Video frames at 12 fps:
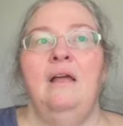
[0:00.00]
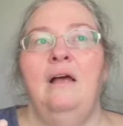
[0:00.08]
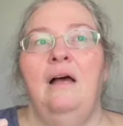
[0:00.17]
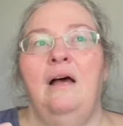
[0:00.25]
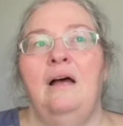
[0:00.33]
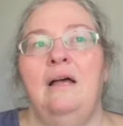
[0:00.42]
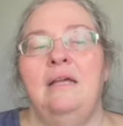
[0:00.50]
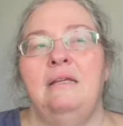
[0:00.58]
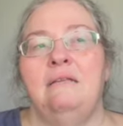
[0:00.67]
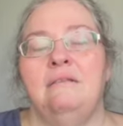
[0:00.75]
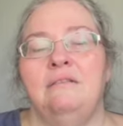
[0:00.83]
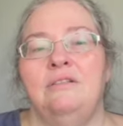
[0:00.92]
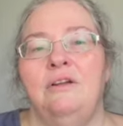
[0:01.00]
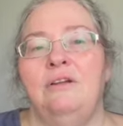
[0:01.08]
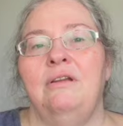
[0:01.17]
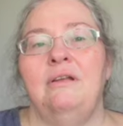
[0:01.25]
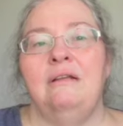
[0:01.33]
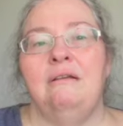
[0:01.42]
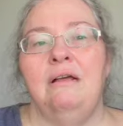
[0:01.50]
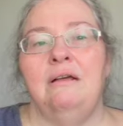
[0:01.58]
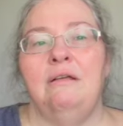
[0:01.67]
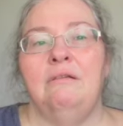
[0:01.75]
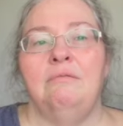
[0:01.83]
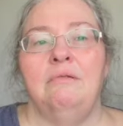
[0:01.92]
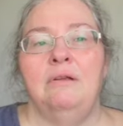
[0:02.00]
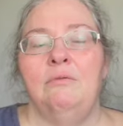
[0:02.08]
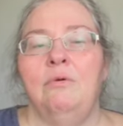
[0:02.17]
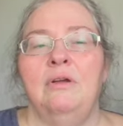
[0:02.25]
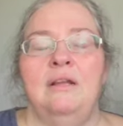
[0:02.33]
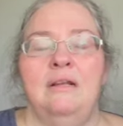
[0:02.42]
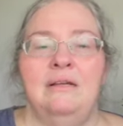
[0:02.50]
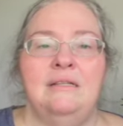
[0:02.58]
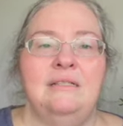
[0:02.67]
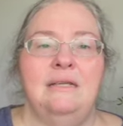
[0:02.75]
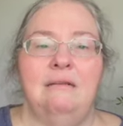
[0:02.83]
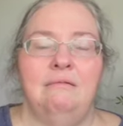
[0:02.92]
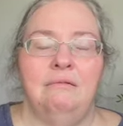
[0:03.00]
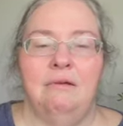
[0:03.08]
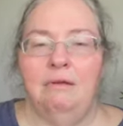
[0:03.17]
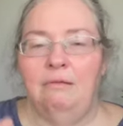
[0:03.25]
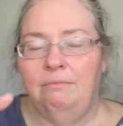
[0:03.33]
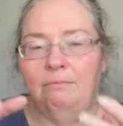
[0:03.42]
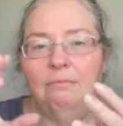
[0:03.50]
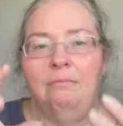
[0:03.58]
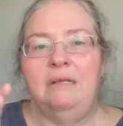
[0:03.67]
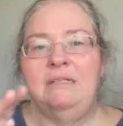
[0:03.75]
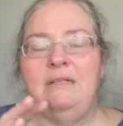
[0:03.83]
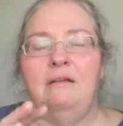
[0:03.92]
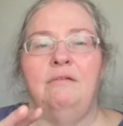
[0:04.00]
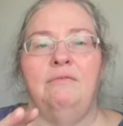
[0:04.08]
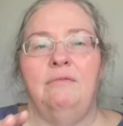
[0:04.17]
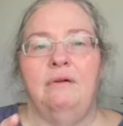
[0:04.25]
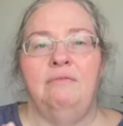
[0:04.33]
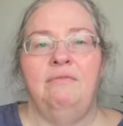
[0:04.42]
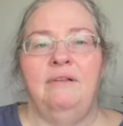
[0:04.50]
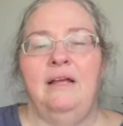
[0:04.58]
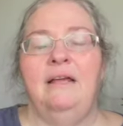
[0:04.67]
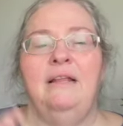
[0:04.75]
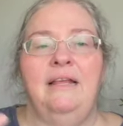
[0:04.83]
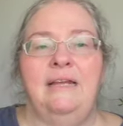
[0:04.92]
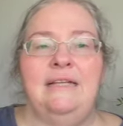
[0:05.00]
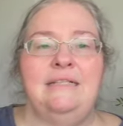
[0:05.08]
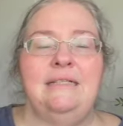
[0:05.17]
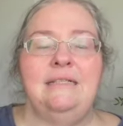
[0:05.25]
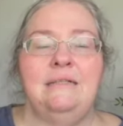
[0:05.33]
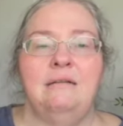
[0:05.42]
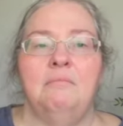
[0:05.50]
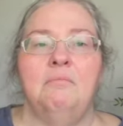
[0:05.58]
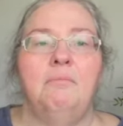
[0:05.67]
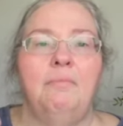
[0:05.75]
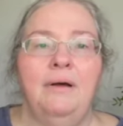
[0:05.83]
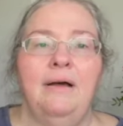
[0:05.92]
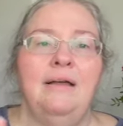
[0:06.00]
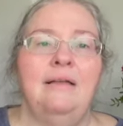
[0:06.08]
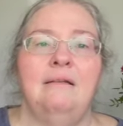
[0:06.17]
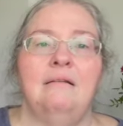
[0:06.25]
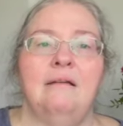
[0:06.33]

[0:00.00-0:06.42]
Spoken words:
I started organizing myself a Fly Lady system, but